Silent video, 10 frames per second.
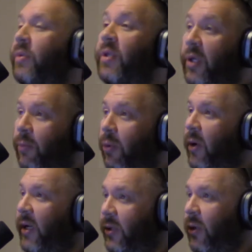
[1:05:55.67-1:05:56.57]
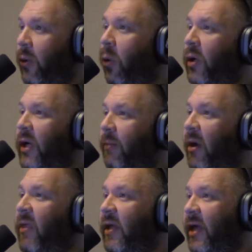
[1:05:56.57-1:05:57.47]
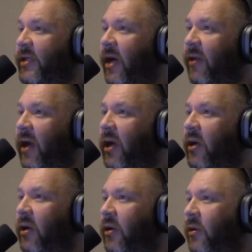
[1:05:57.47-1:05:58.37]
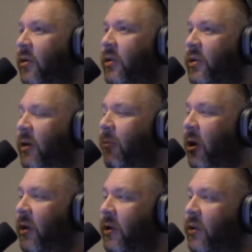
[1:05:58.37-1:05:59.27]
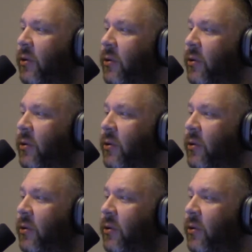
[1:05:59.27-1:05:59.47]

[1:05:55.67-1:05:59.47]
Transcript: to your point, during wartime. I think that's how they separated the two.